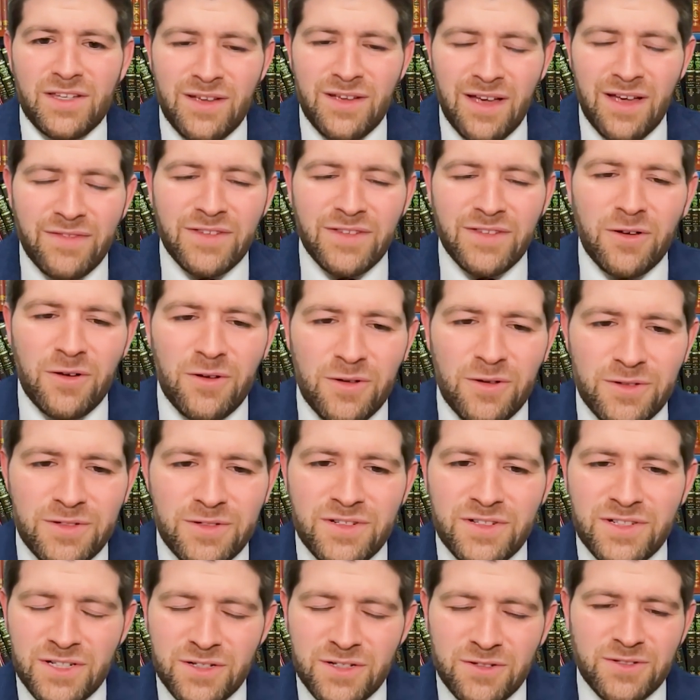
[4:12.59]
You have to hold
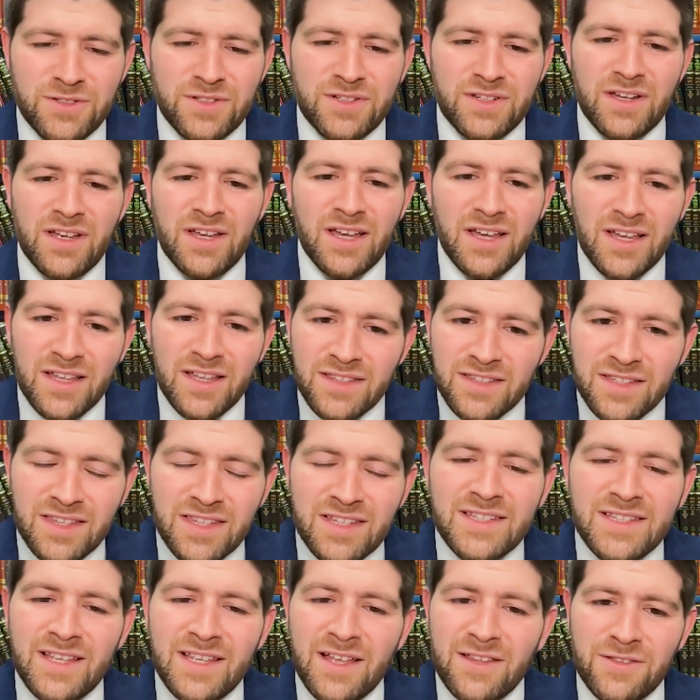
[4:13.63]
your children to the
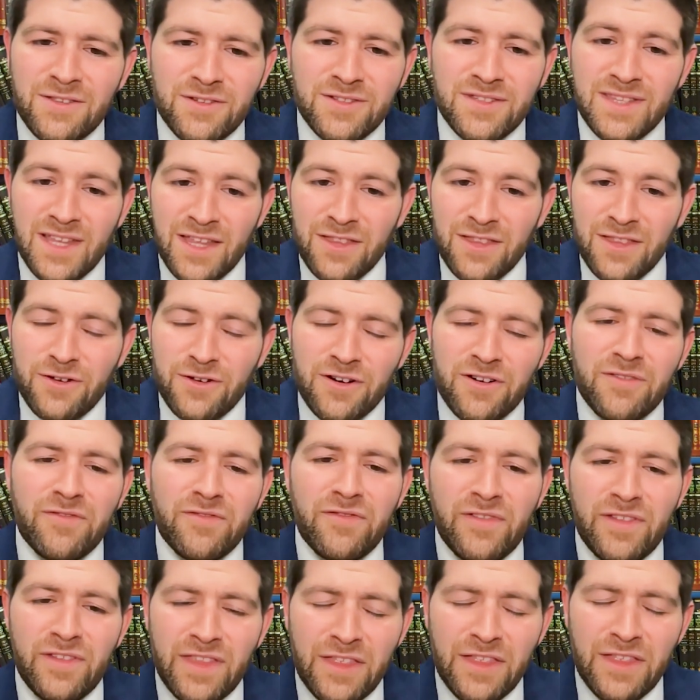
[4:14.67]
standards that
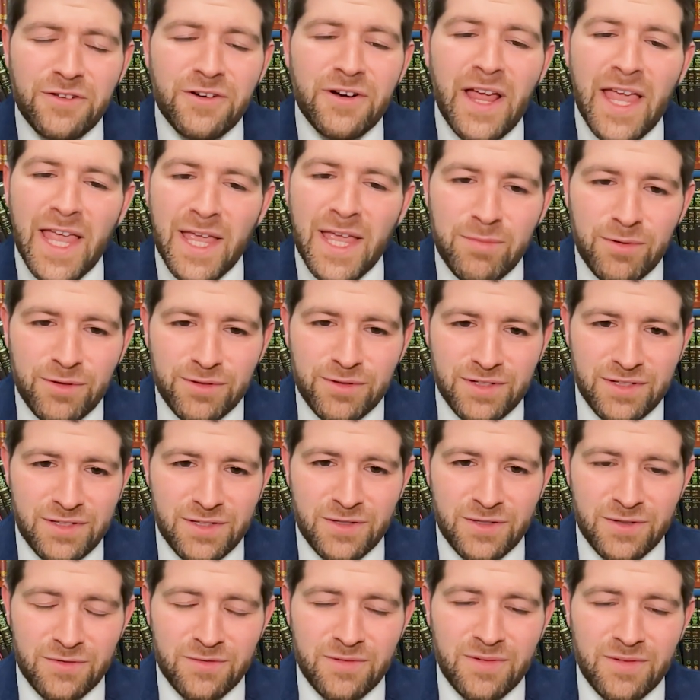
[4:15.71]
they're able to
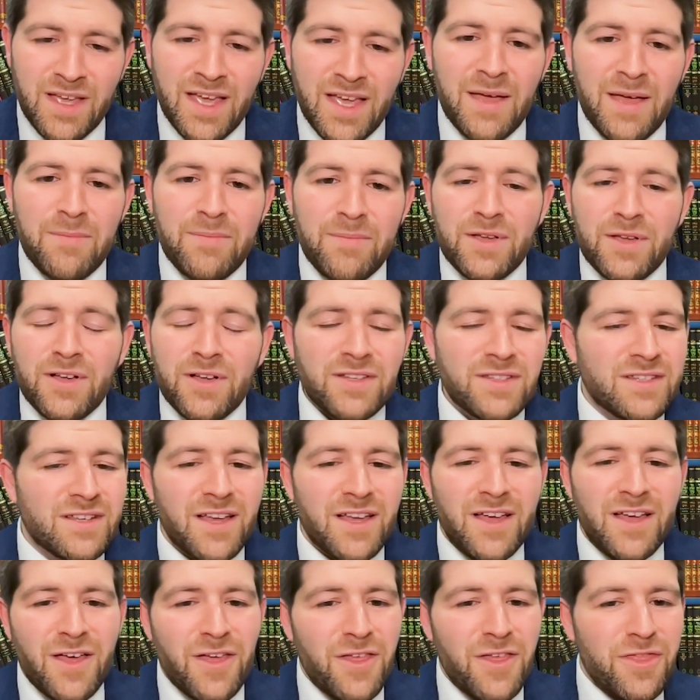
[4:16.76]
do, because
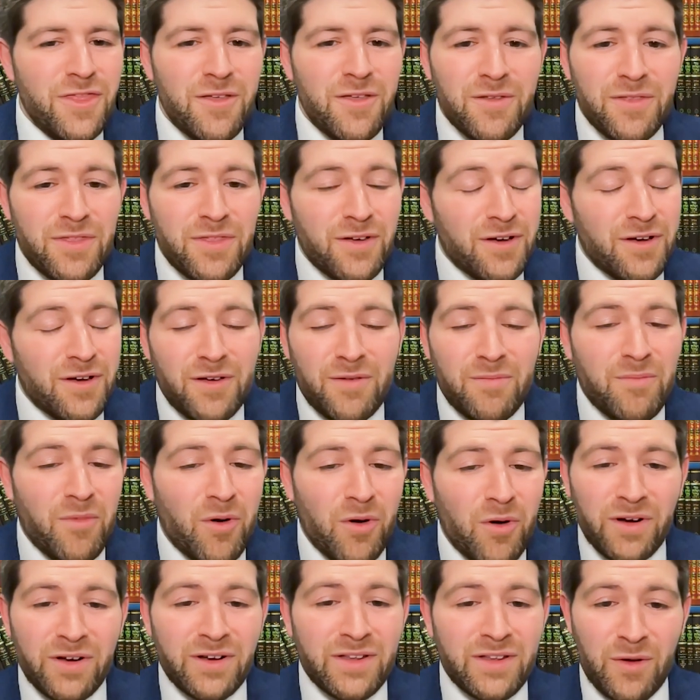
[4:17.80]
the
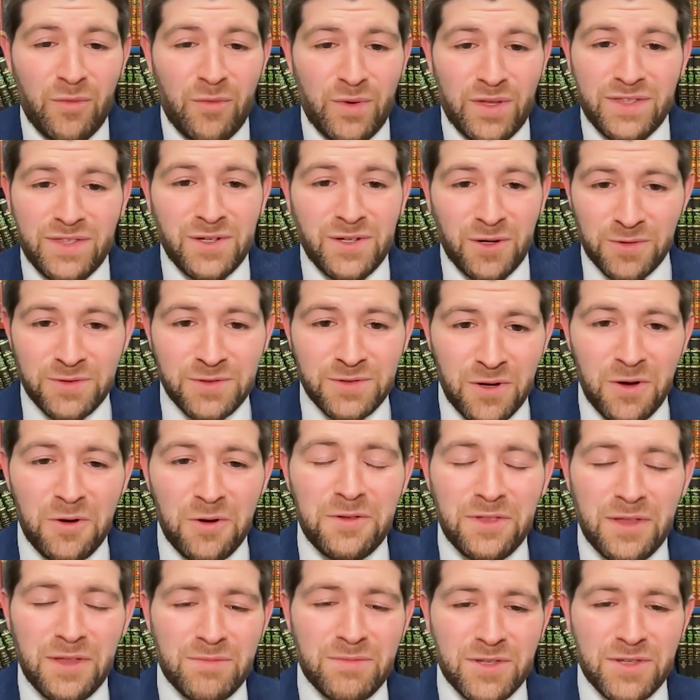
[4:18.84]
more that we don't
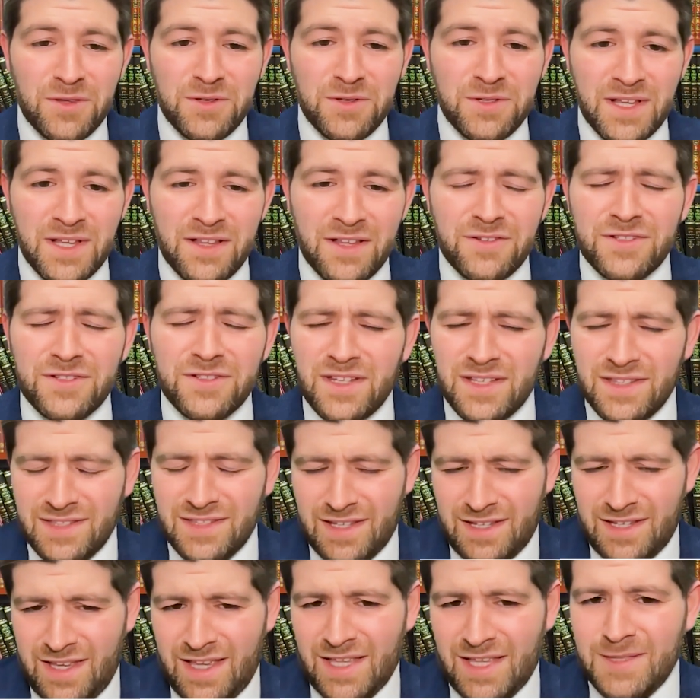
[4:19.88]
hold them to those standards, it's
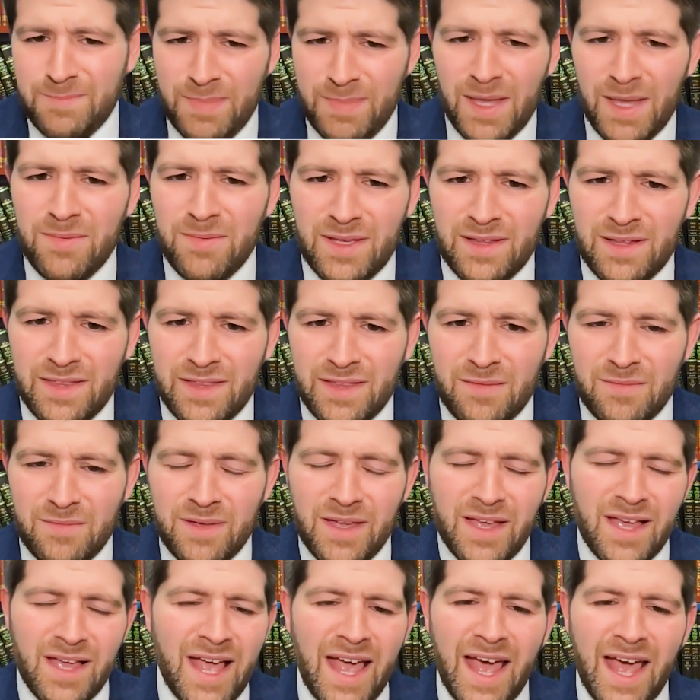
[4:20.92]
like it's babying them.
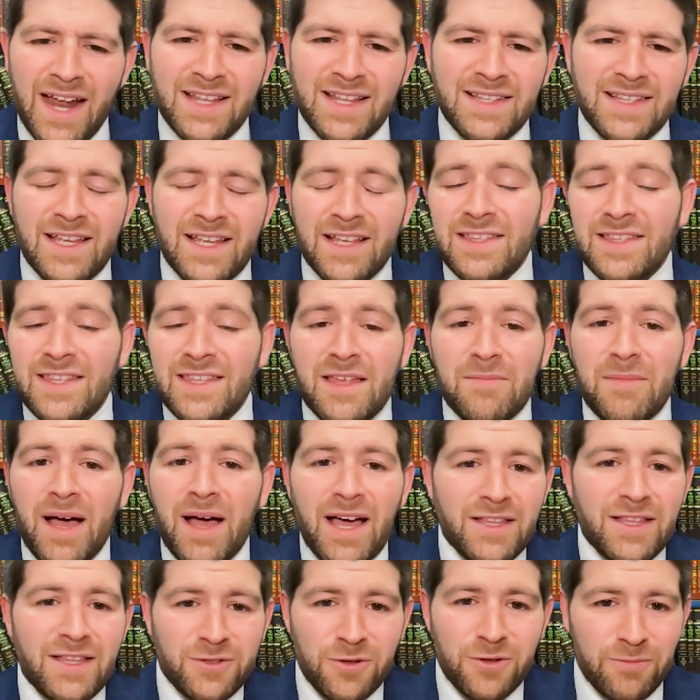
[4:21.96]
And it's saying to them, I
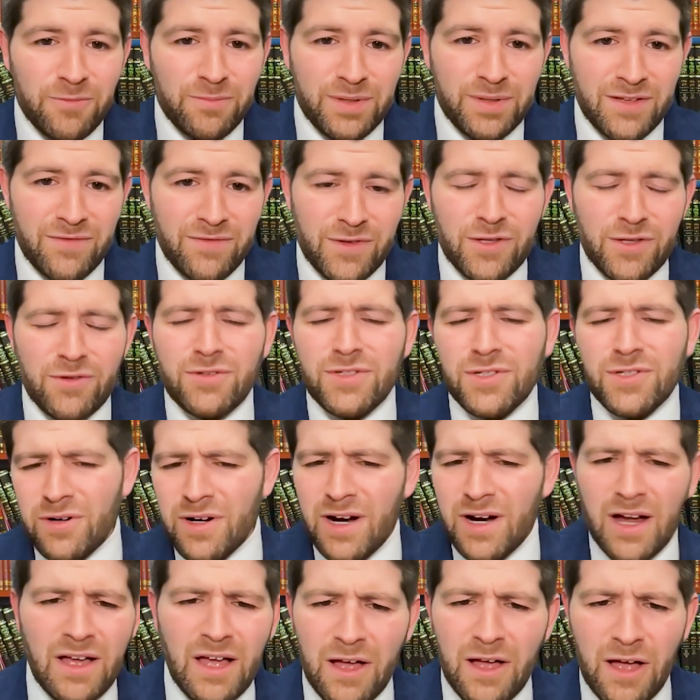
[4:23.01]
don't believe in you. Sure,
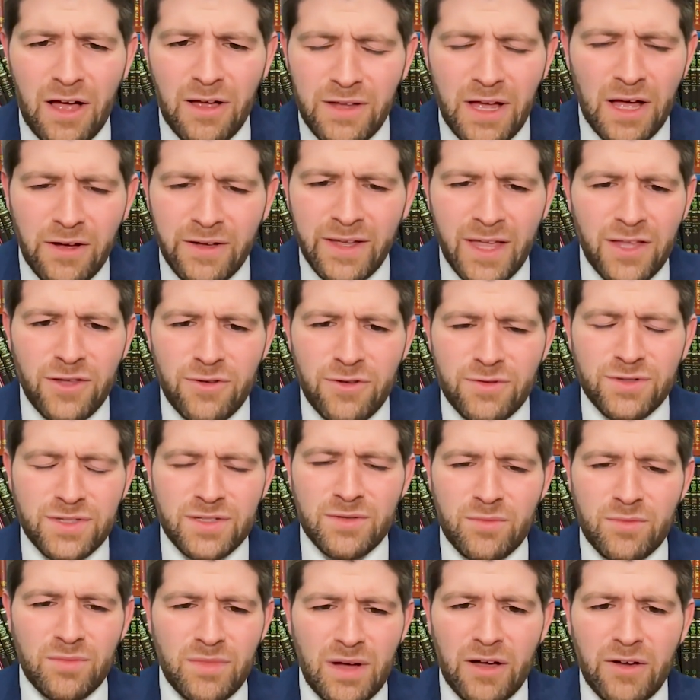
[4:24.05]
I'll get
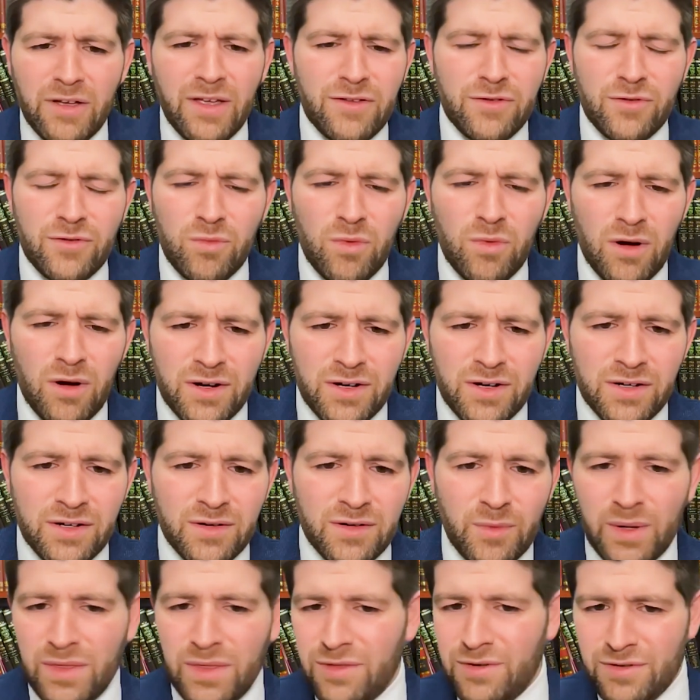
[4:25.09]
you water
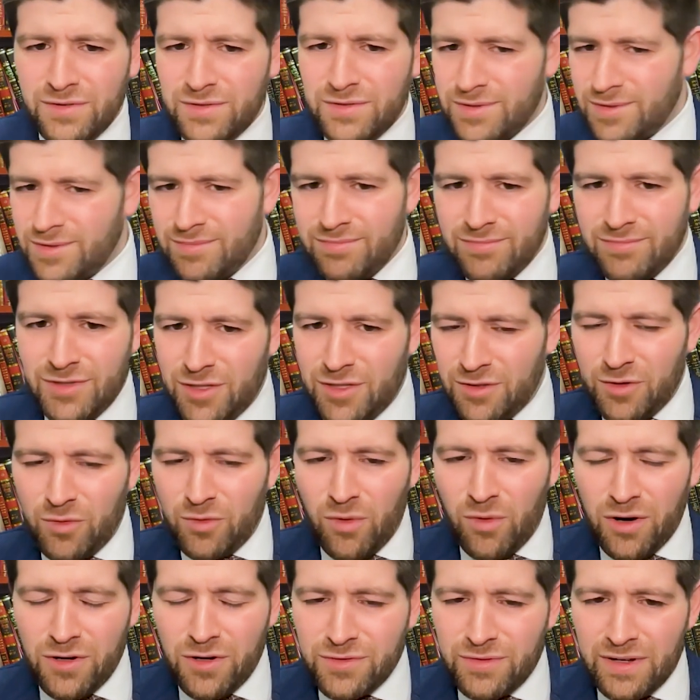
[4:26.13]
when there's, the
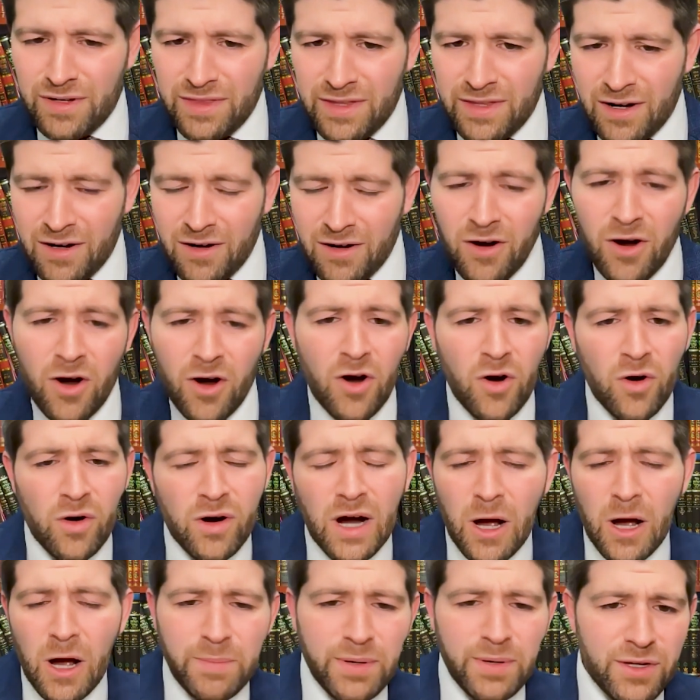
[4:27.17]
water's right there, or
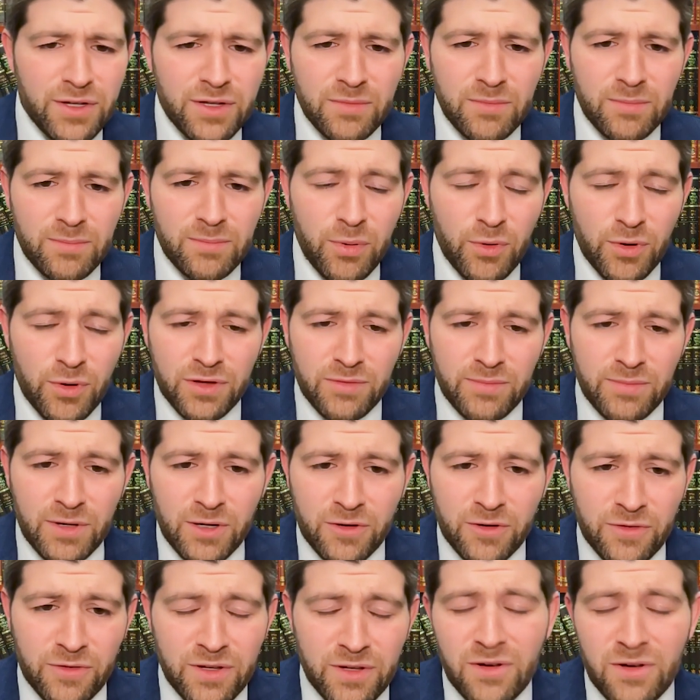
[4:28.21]
I'll pour the
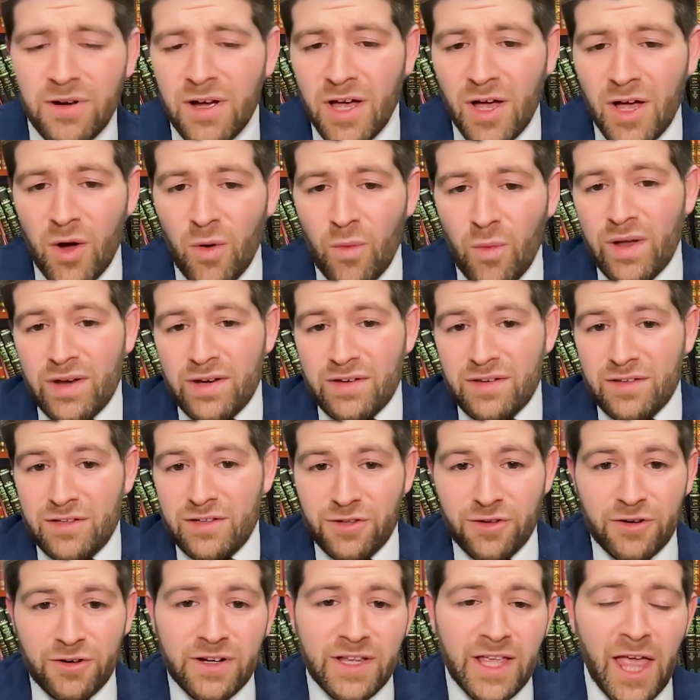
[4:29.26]
milk for you when
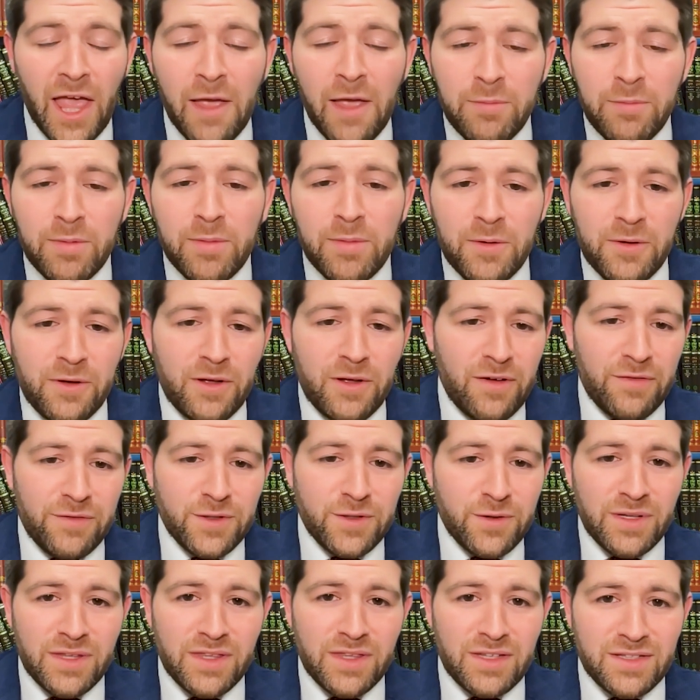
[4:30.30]
you're capable of
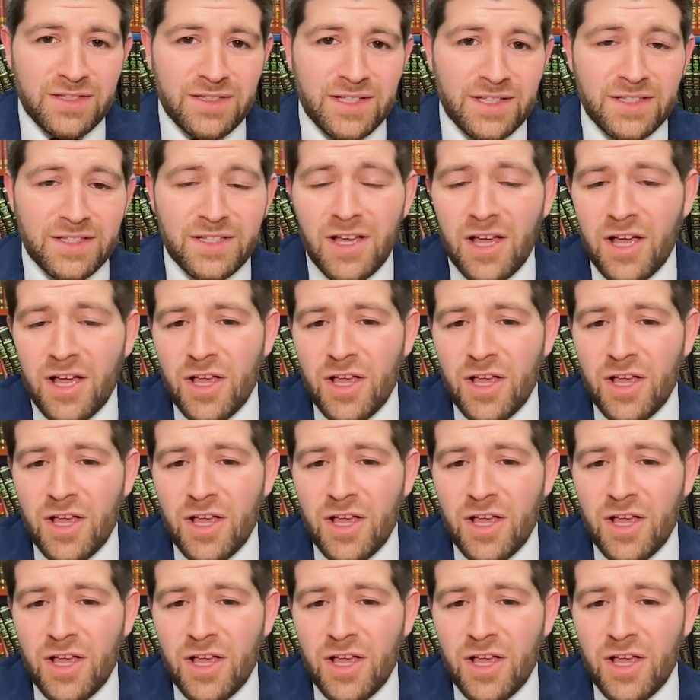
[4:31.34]
doing these things.